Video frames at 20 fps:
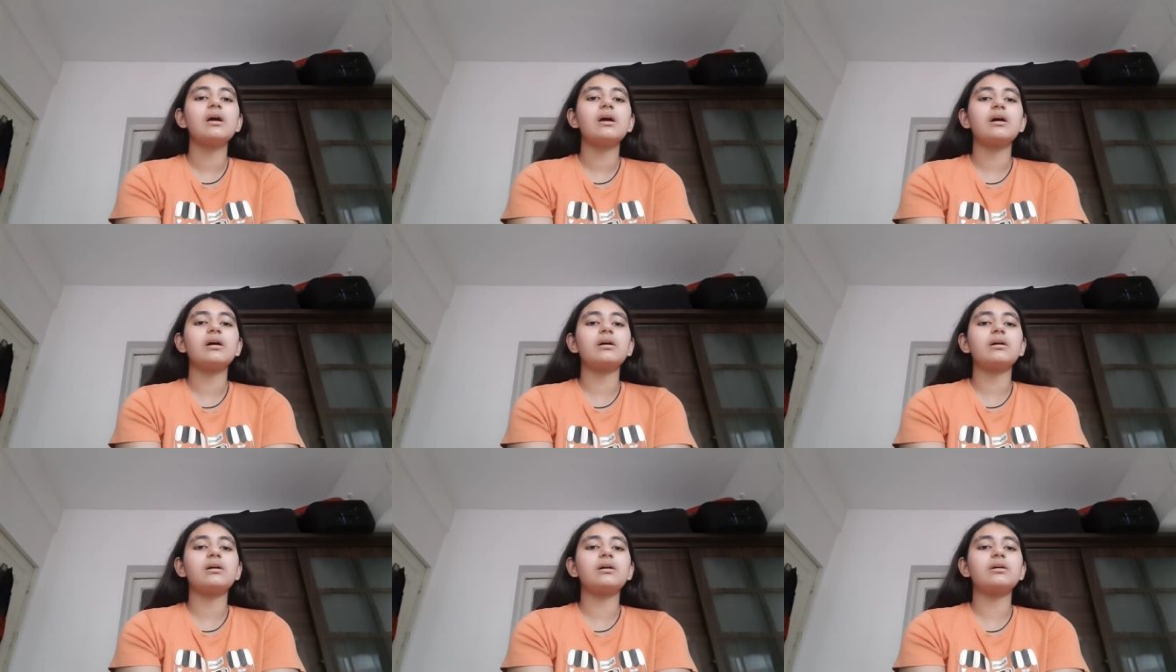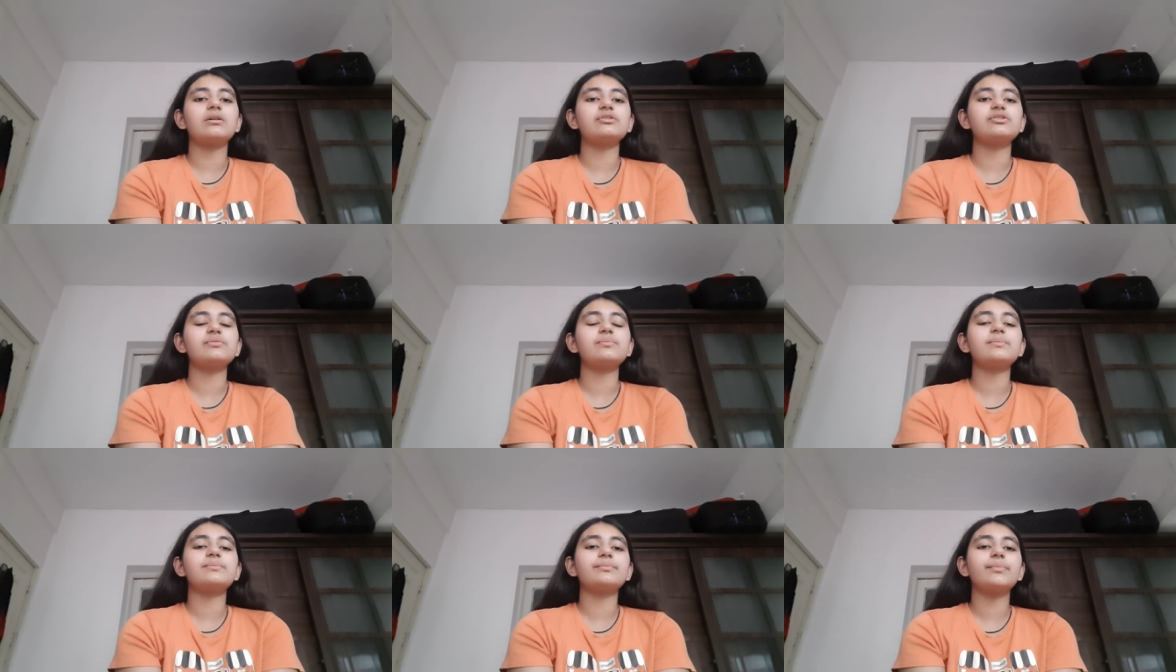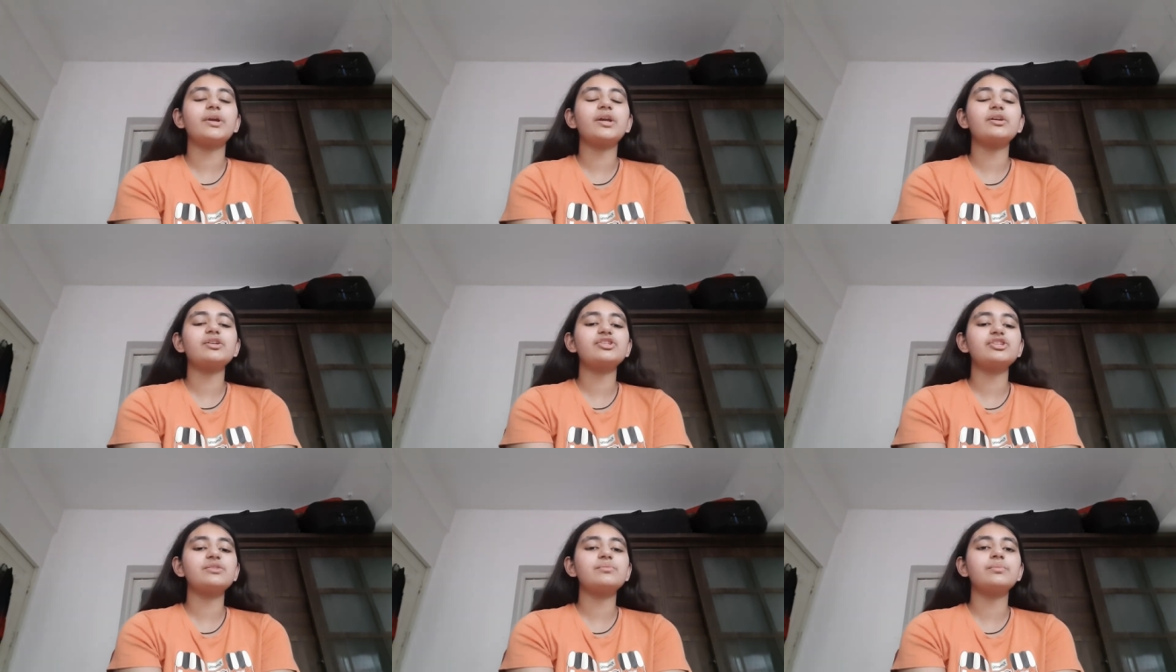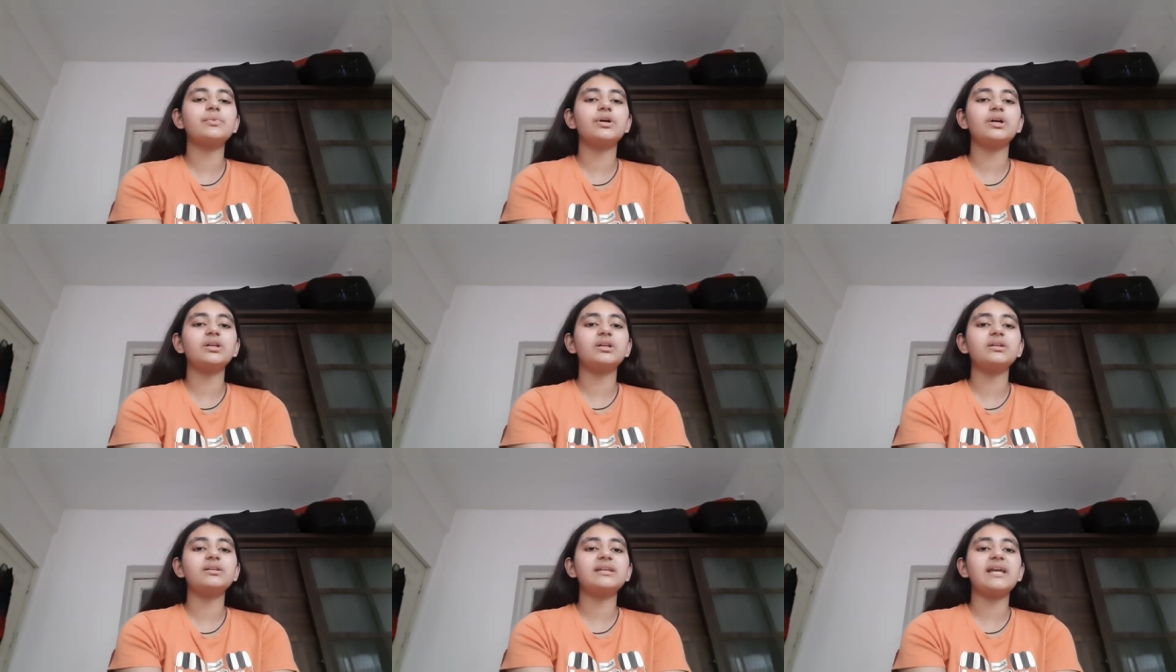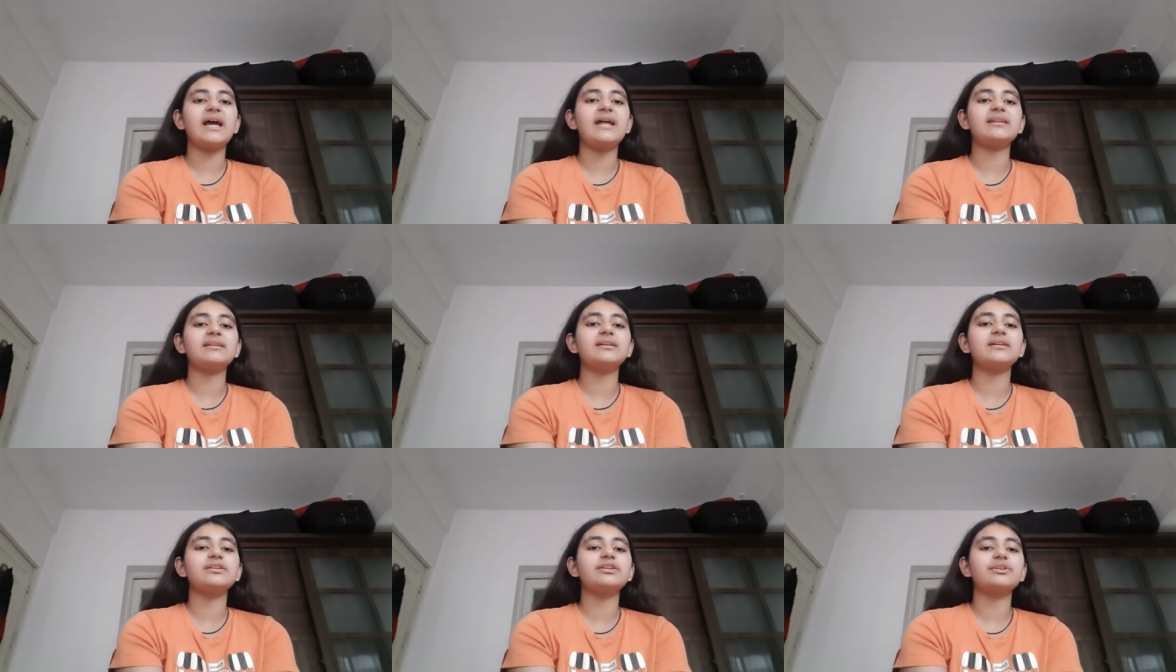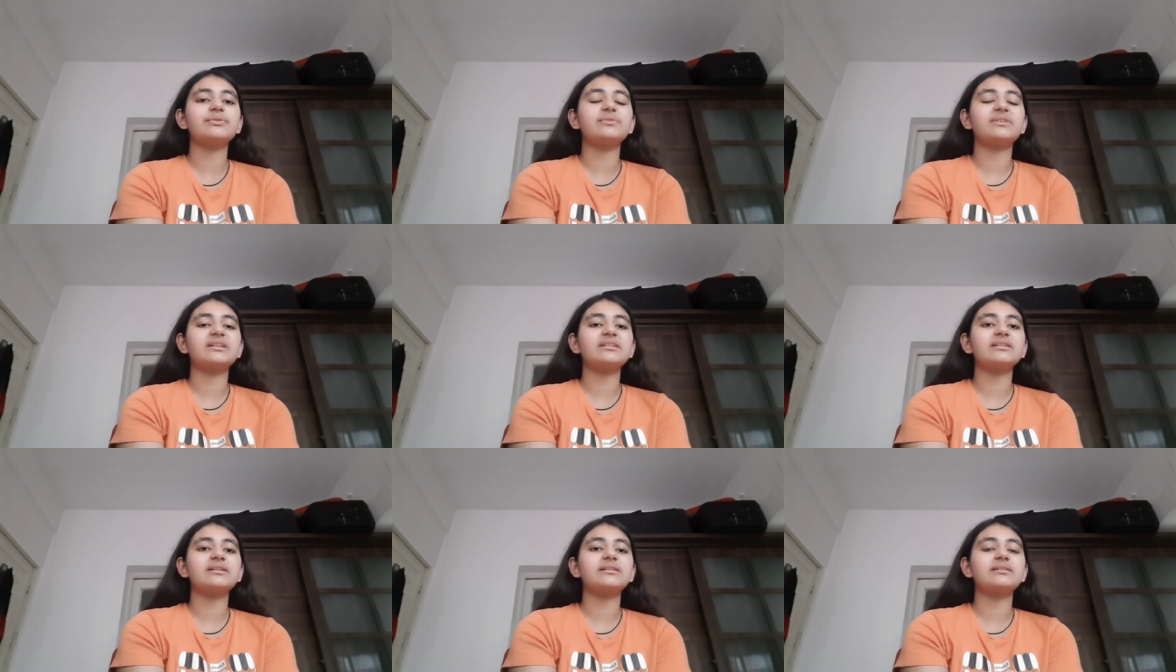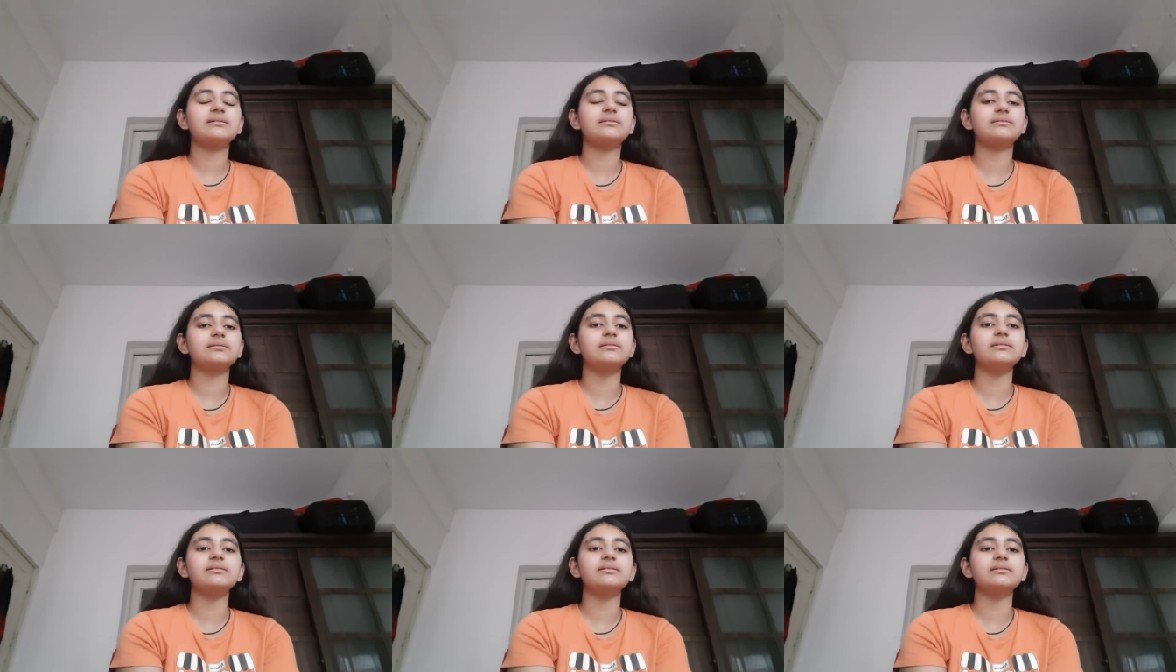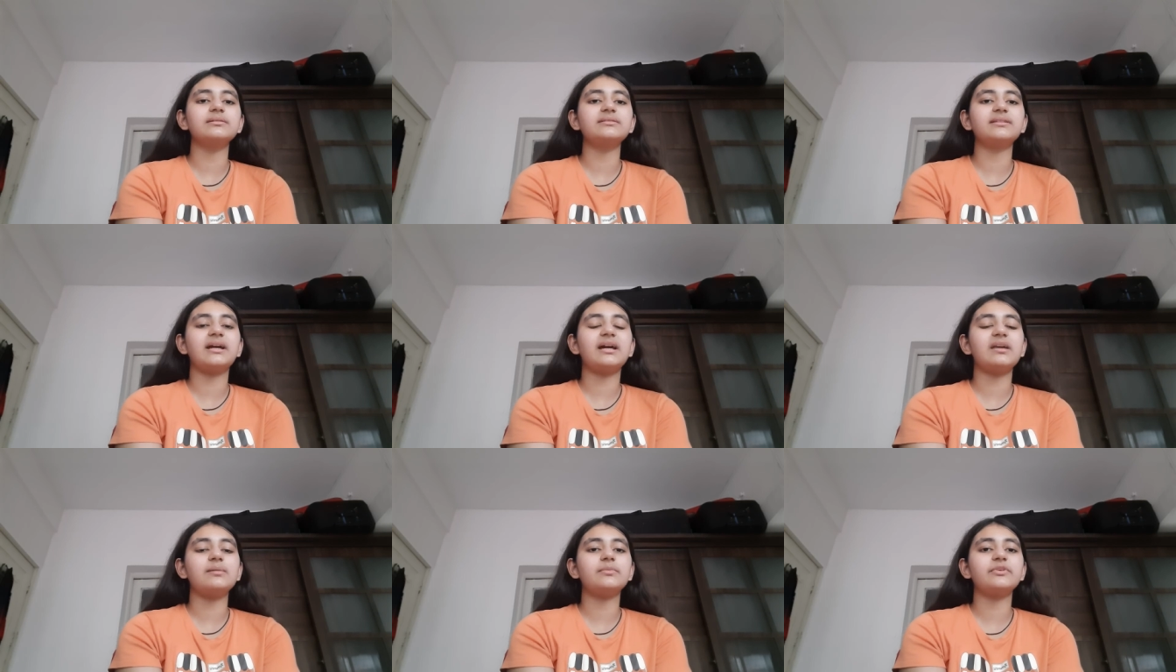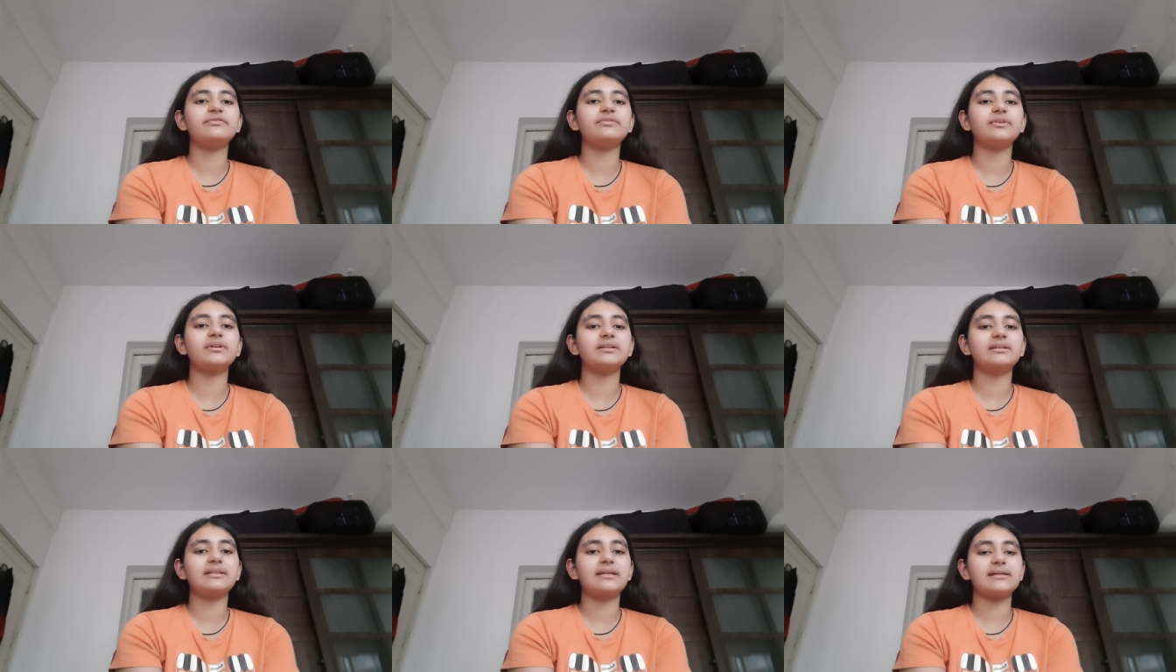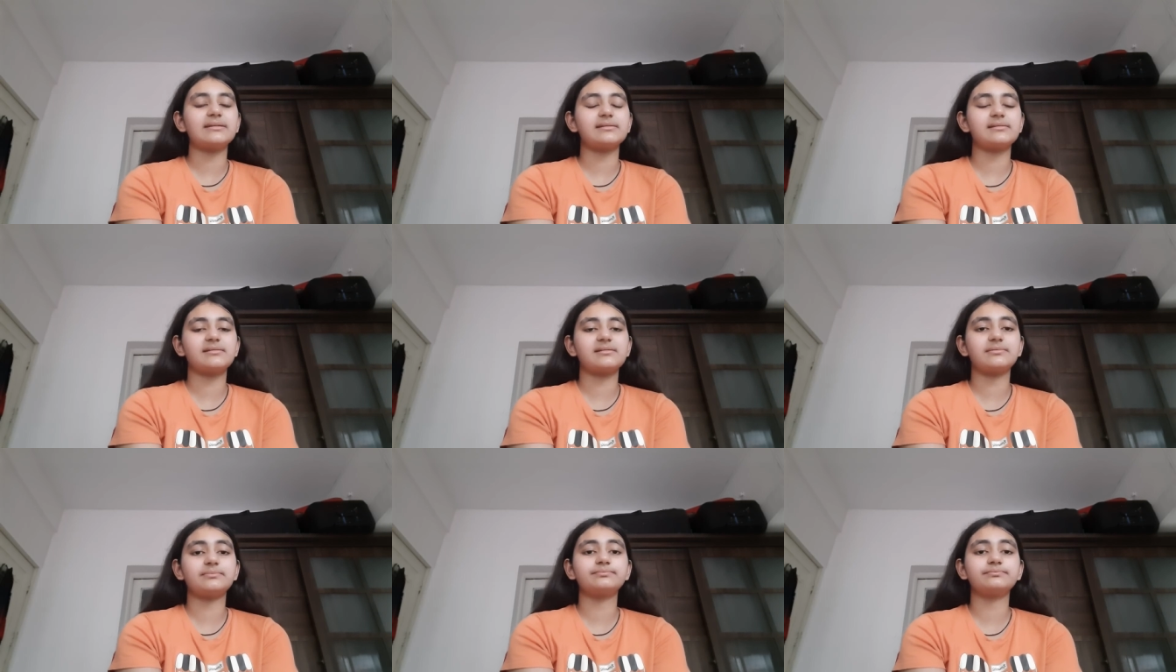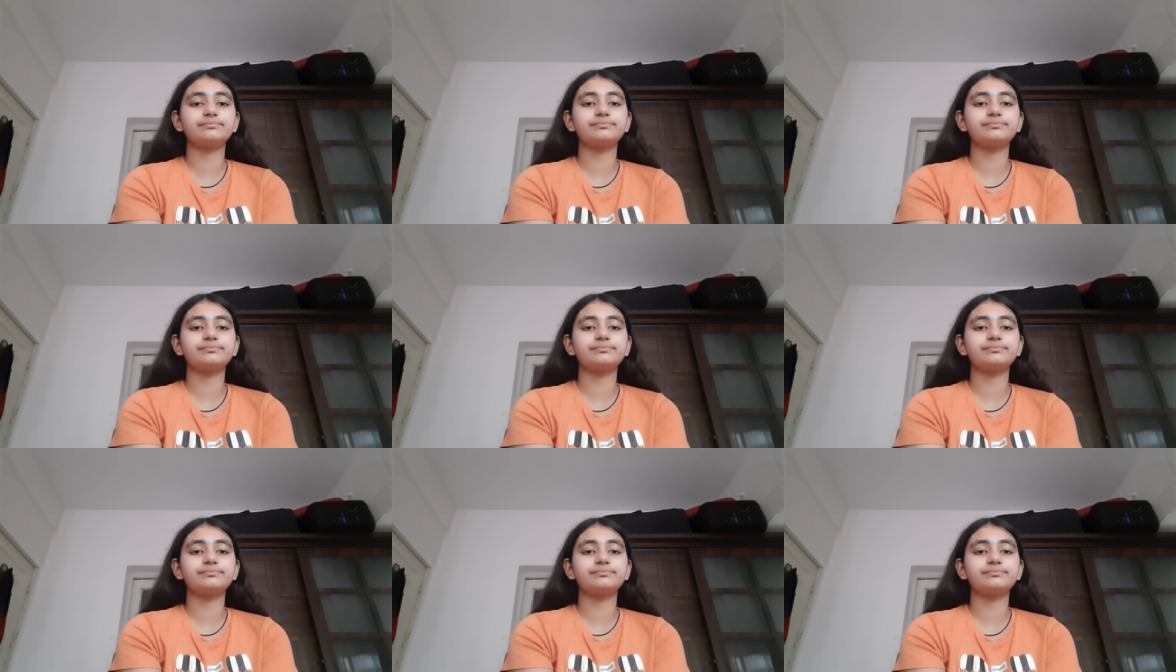uh, so because she murdered Cadogan during that uh, time of her test